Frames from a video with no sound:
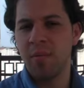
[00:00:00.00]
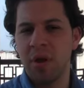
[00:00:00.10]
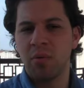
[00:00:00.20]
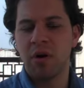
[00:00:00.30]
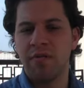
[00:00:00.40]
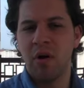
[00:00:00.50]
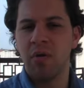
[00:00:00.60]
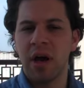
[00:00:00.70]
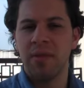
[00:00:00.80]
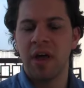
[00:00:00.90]
and people could
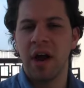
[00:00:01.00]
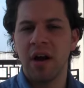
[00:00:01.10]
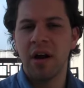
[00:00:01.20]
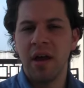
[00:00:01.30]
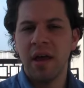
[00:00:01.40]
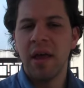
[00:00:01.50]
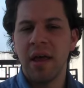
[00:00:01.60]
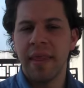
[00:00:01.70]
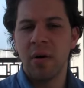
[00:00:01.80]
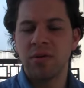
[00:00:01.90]
vote right there.
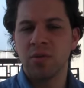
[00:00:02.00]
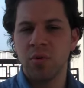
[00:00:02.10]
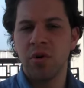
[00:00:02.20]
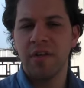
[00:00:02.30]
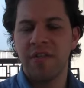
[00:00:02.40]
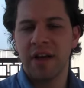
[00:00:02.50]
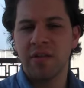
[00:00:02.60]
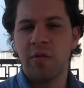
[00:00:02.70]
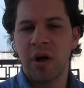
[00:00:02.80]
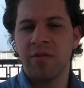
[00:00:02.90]
And that was a really
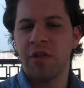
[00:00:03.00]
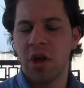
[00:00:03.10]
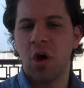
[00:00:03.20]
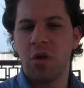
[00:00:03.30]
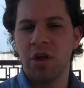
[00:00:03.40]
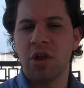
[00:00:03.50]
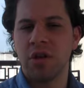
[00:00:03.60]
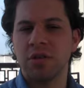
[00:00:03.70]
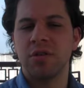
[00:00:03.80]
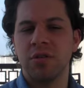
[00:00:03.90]
effective way for the
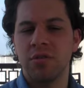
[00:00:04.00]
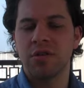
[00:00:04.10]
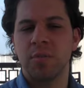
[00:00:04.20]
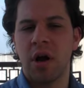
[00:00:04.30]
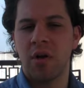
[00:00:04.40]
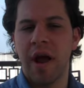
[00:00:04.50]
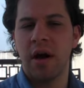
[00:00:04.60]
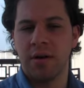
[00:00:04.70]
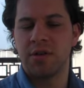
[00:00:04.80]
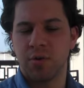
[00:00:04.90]
coalition to spread
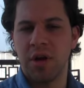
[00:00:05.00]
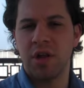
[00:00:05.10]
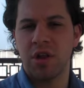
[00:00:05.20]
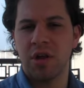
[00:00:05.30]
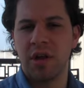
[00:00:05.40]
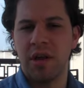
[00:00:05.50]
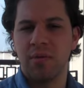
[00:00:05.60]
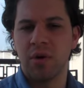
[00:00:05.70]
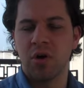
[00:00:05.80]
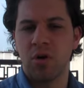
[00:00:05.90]
around its reach
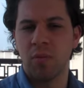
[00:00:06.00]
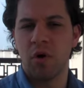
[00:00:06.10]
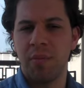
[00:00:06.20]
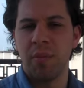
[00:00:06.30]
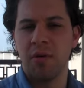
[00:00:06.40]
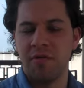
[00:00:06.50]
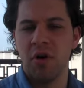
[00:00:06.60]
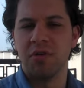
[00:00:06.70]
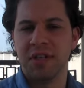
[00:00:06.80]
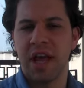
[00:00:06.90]
and recruit more people to
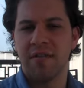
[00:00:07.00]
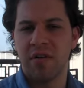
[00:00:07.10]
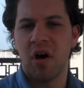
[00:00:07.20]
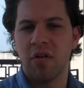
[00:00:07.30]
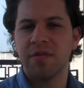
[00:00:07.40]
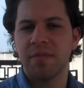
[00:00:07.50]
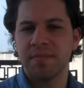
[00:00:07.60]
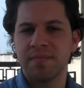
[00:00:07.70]
vote to get involved.